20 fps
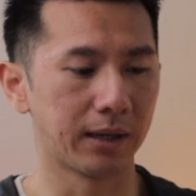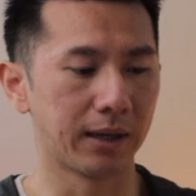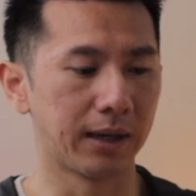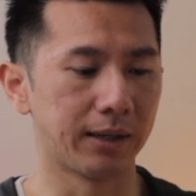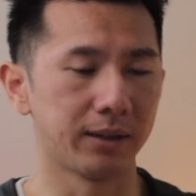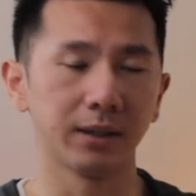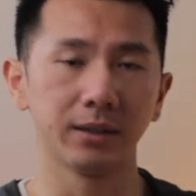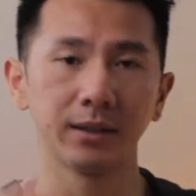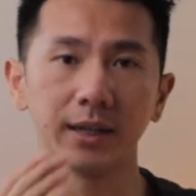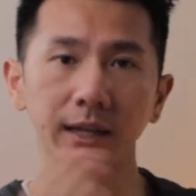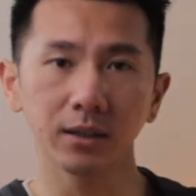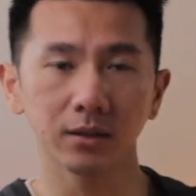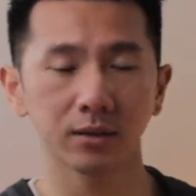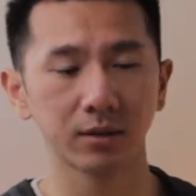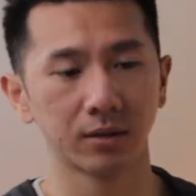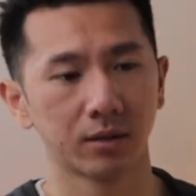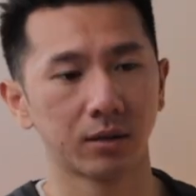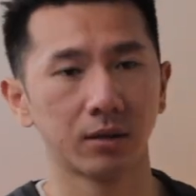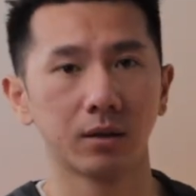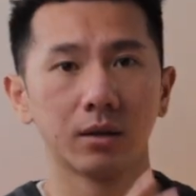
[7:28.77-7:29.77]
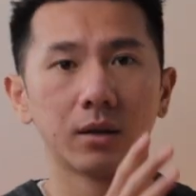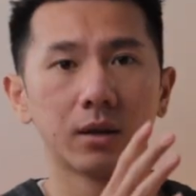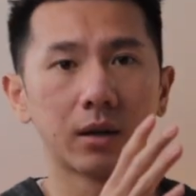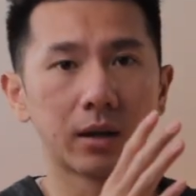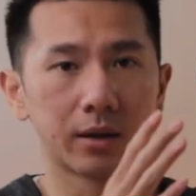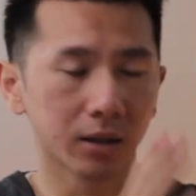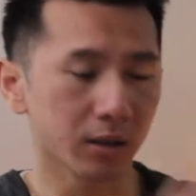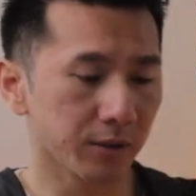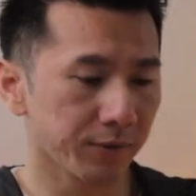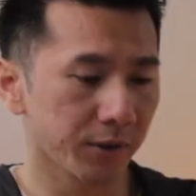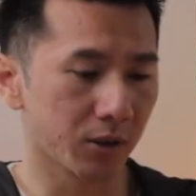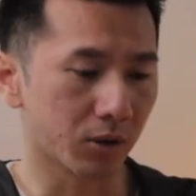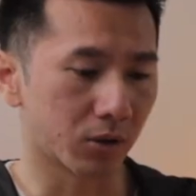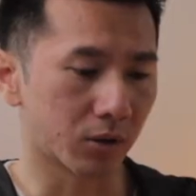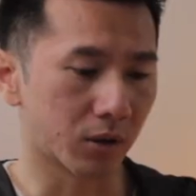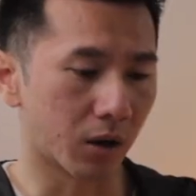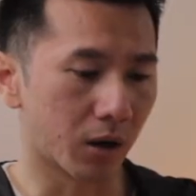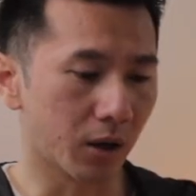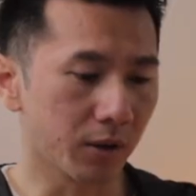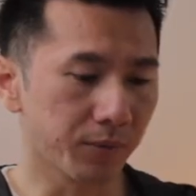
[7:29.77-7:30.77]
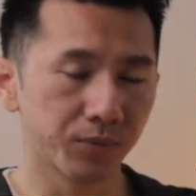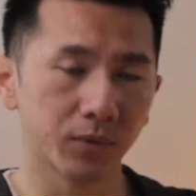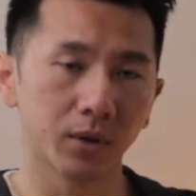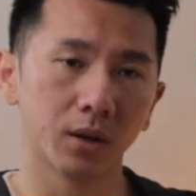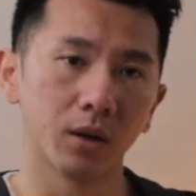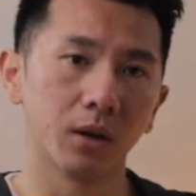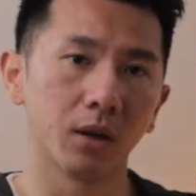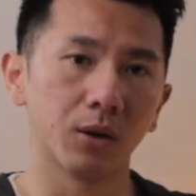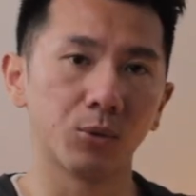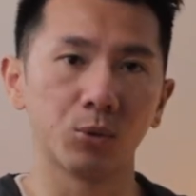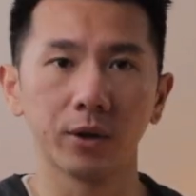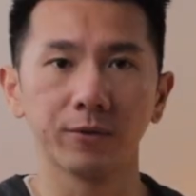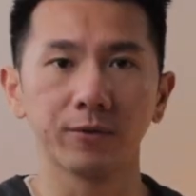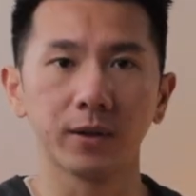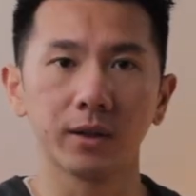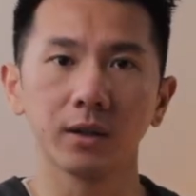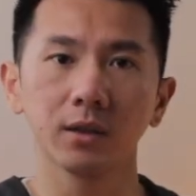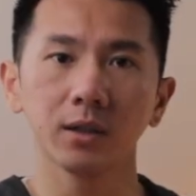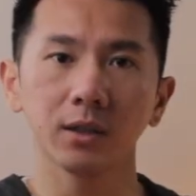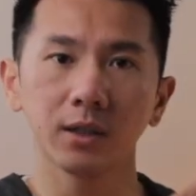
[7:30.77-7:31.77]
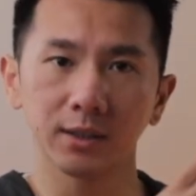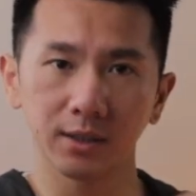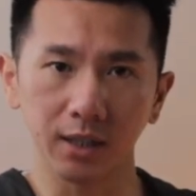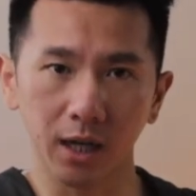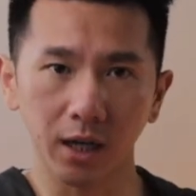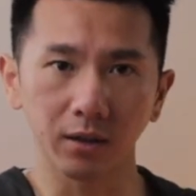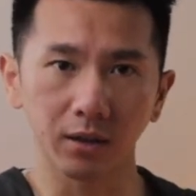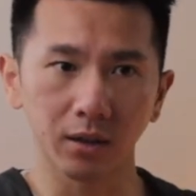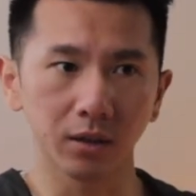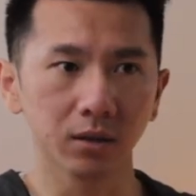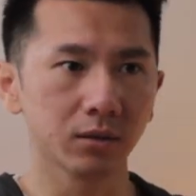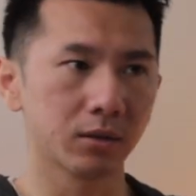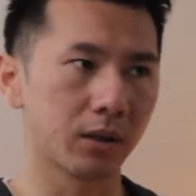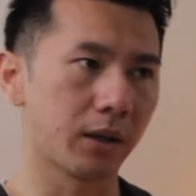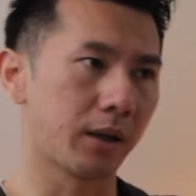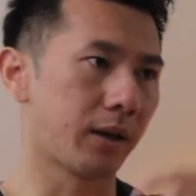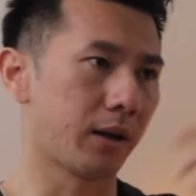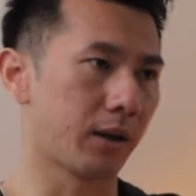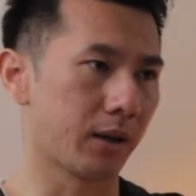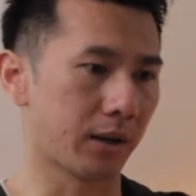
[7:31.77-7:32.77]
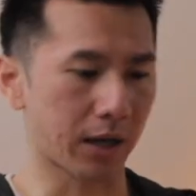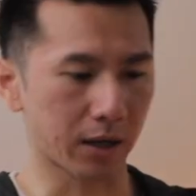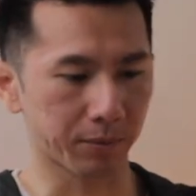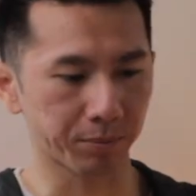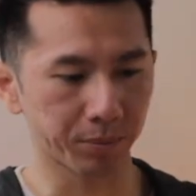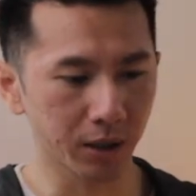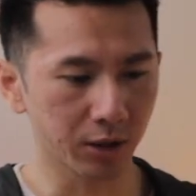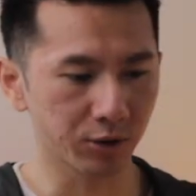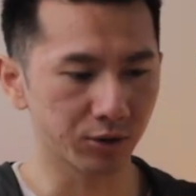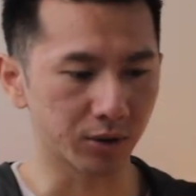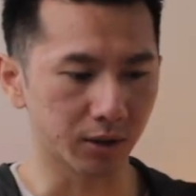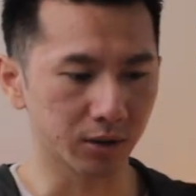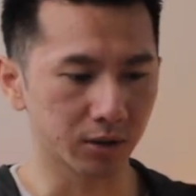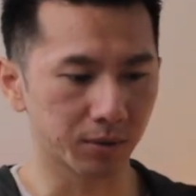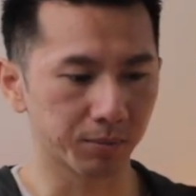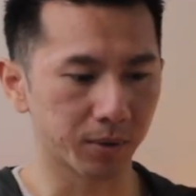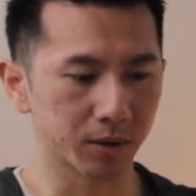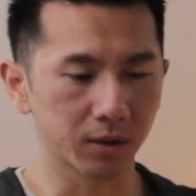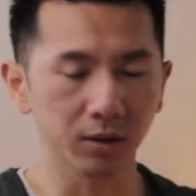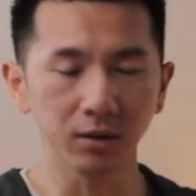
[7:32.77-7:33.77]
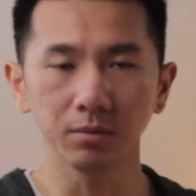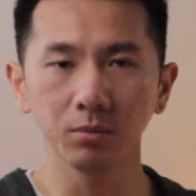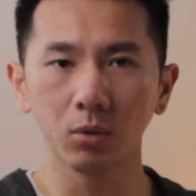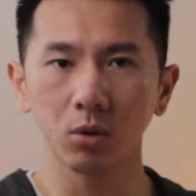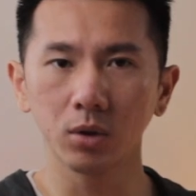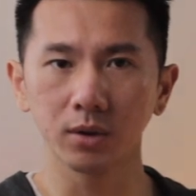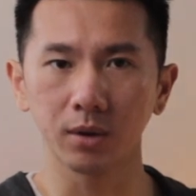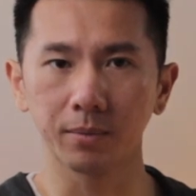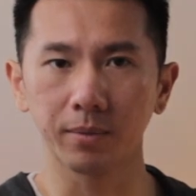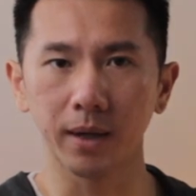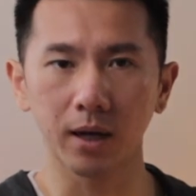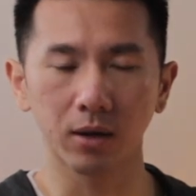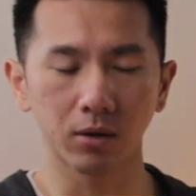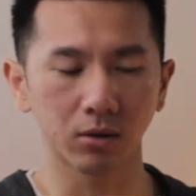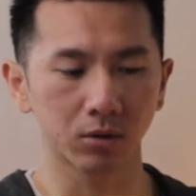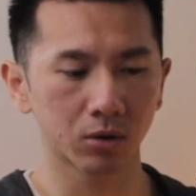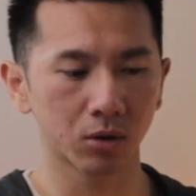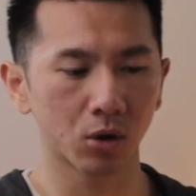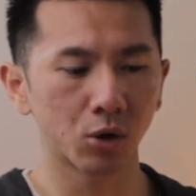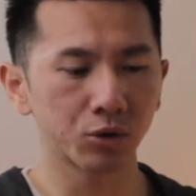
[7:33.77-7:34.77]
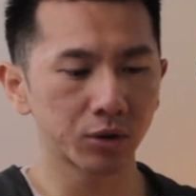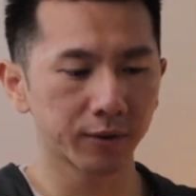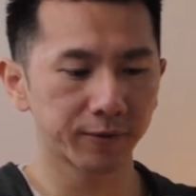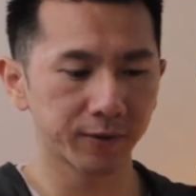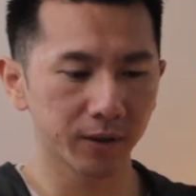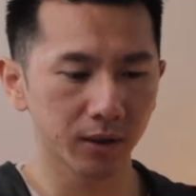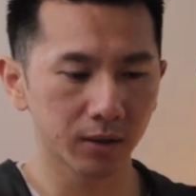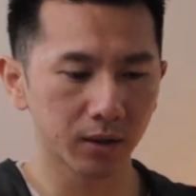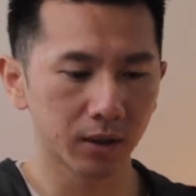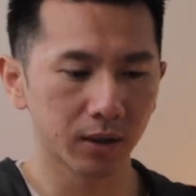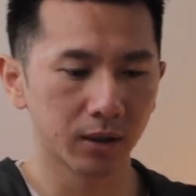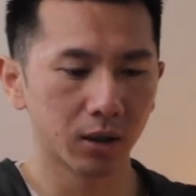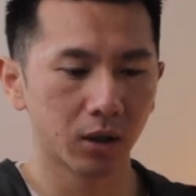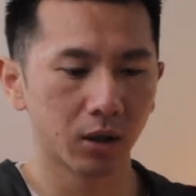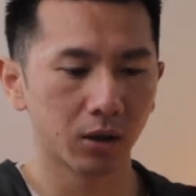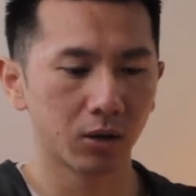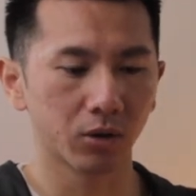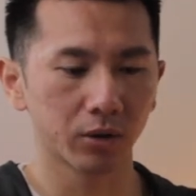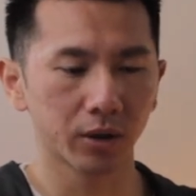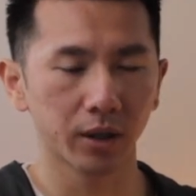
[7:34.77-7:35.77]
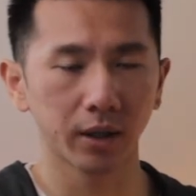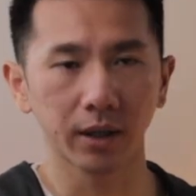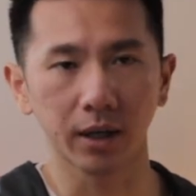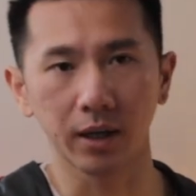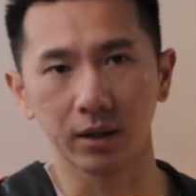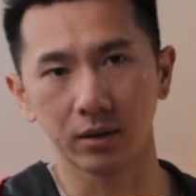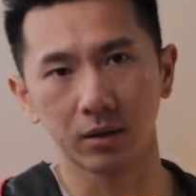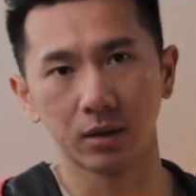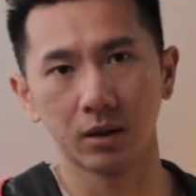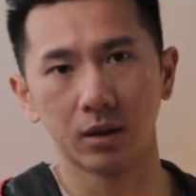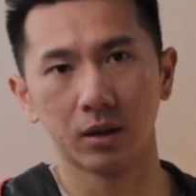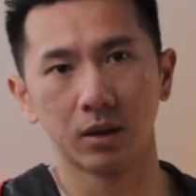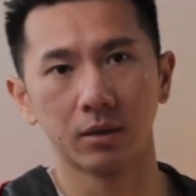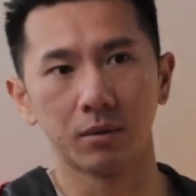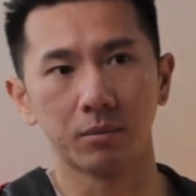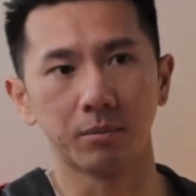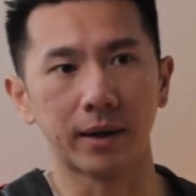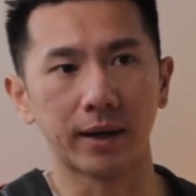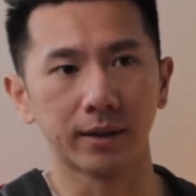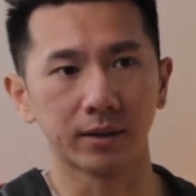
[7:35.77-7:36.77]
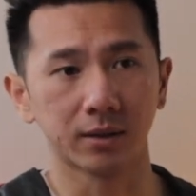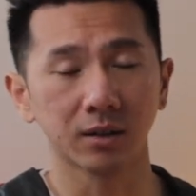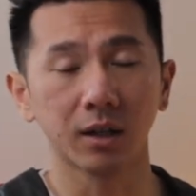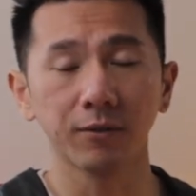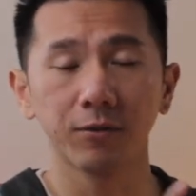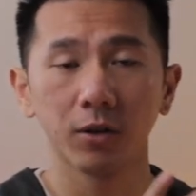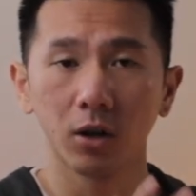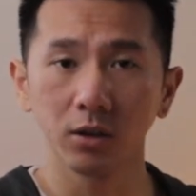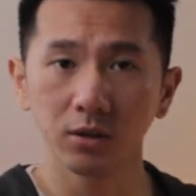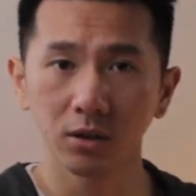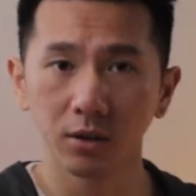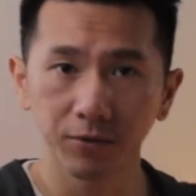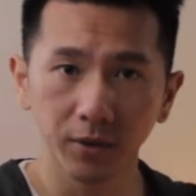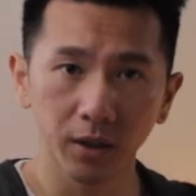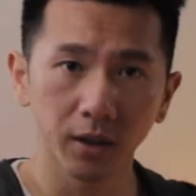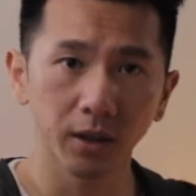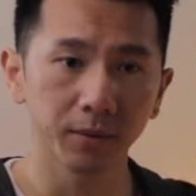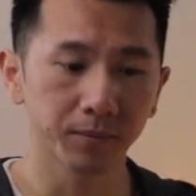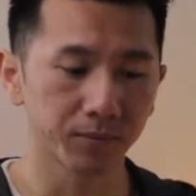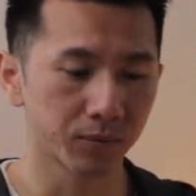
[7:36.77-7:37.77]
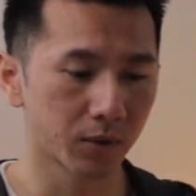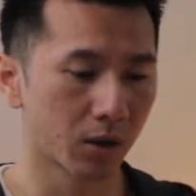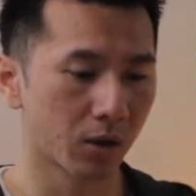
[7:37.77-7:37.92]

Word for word: And then next, another video call with another designer uh, at Pinterest, but this more is about culture fit, looking at my design philosophy,